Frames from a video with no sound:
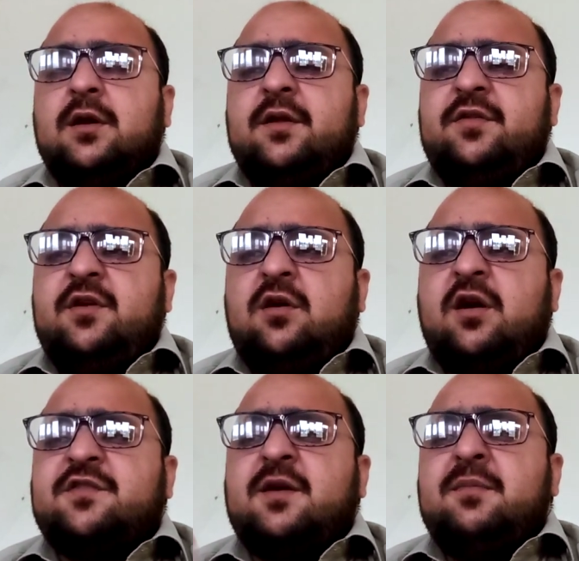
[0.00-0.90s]
There
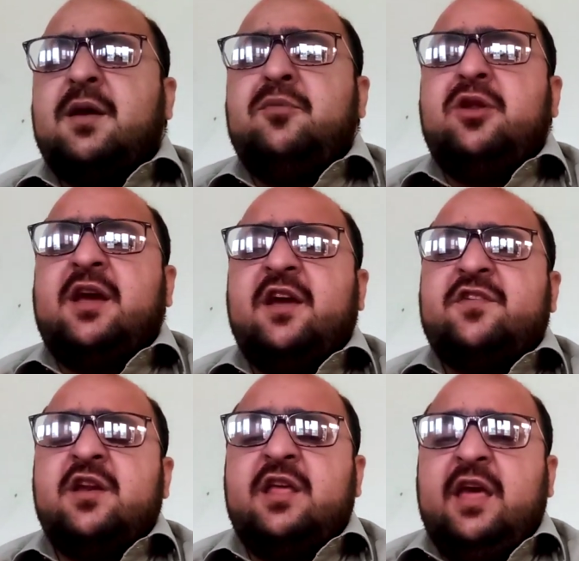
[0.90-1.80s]
are some
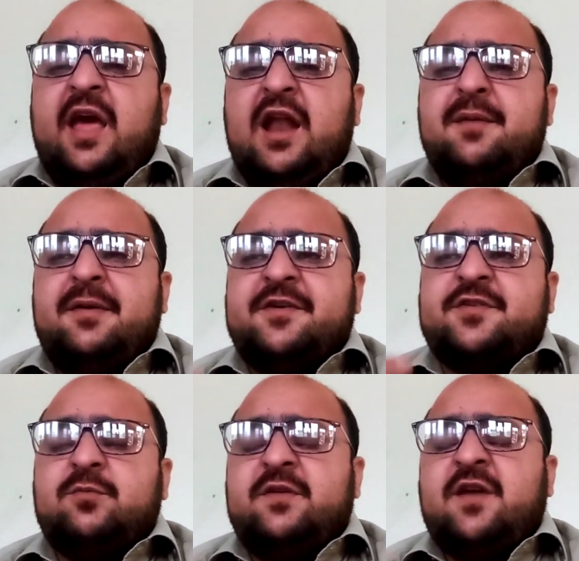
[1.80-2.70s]
communication key
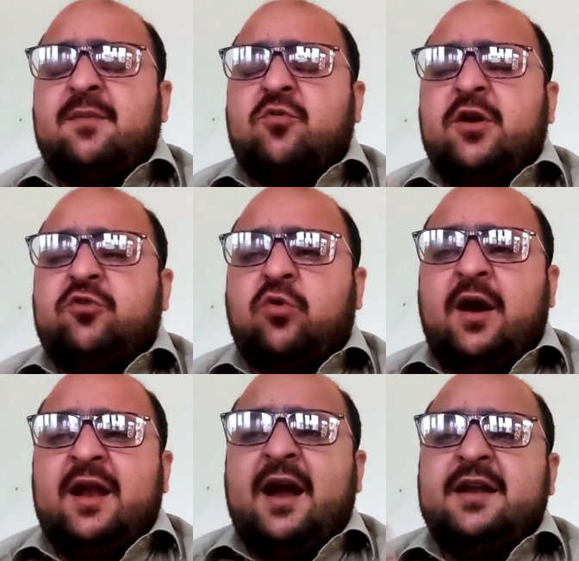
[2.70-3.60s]
elements which I am going to
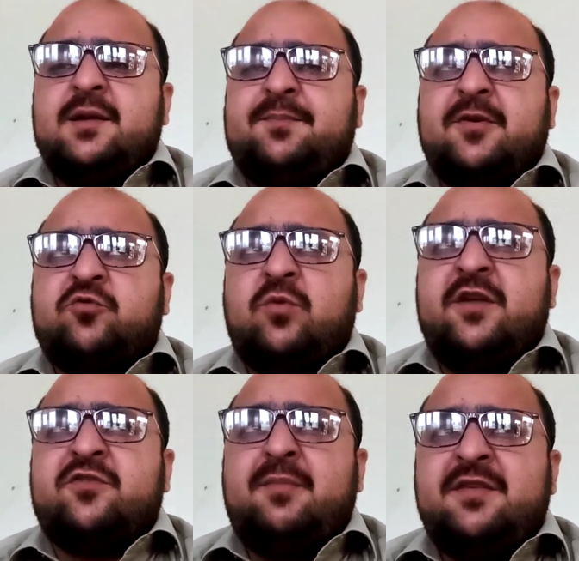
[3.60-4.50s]
highlight. The first one
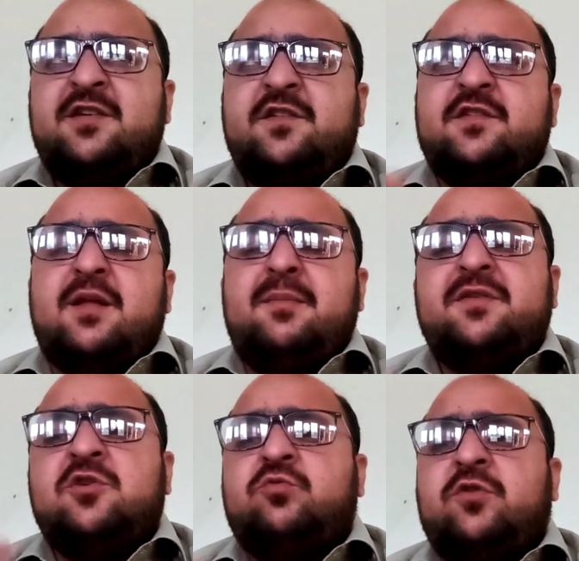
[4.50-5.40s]
is message, the
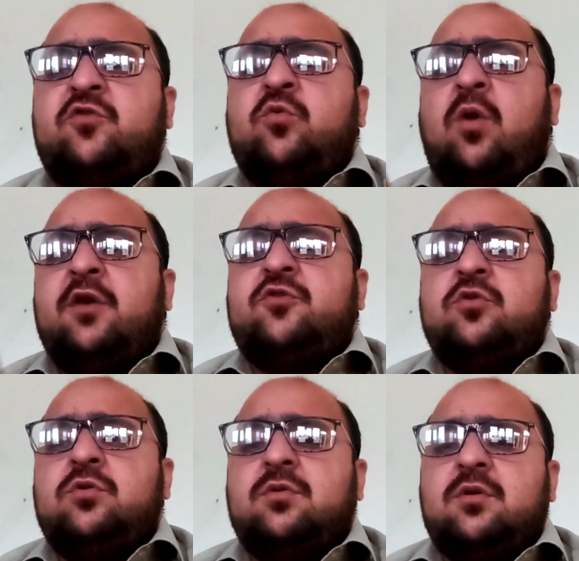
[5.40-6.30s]
message which you want
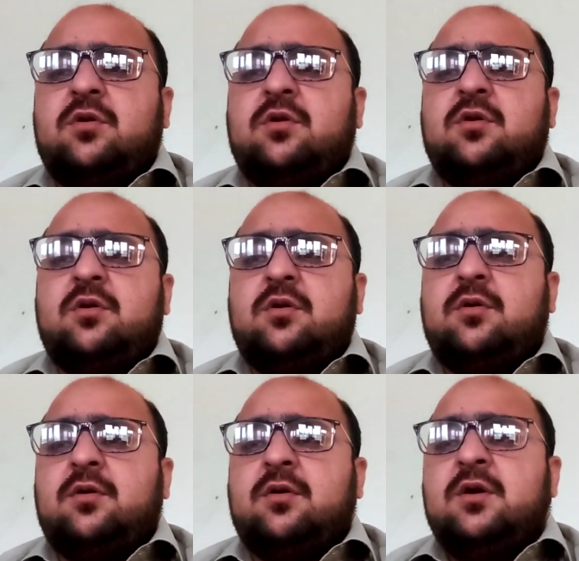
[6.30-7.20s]

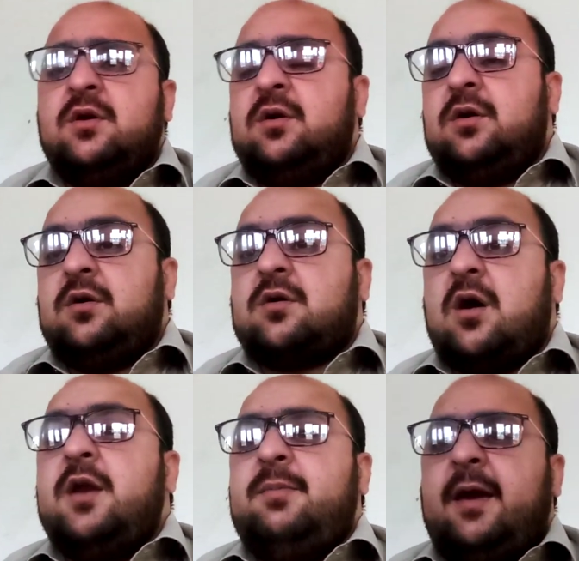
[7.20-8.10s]
to
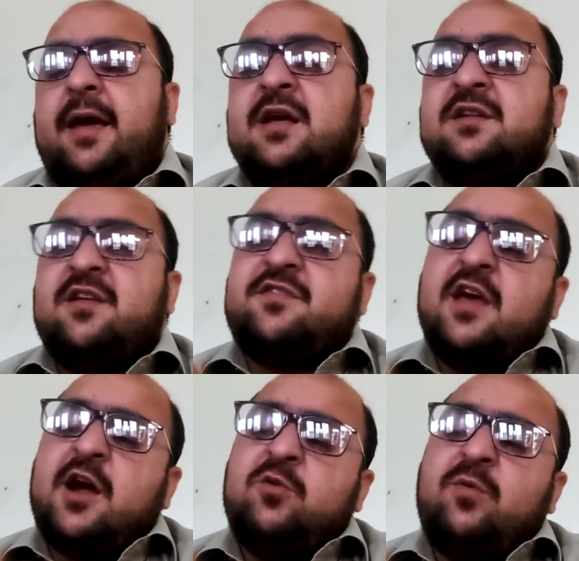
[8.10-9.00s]
convey. The
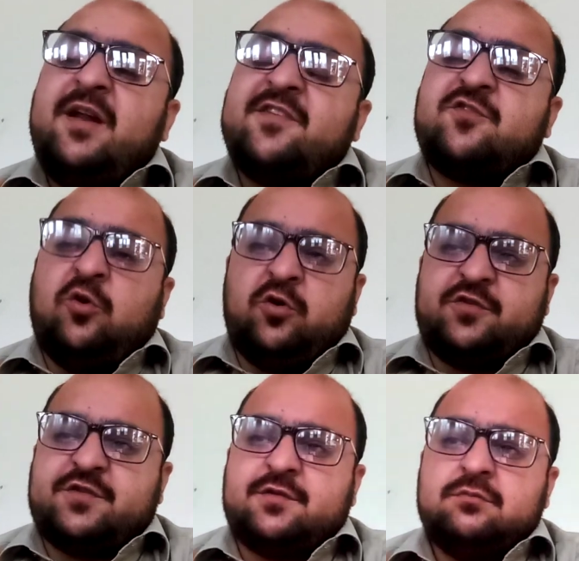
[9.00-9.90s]
second one is
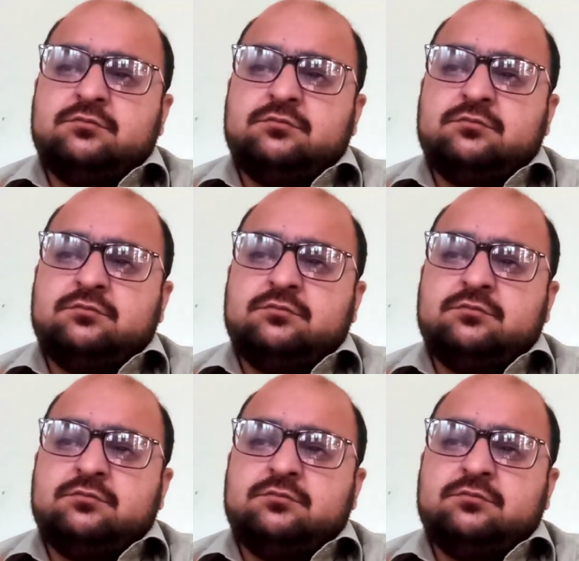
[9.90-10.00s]
source,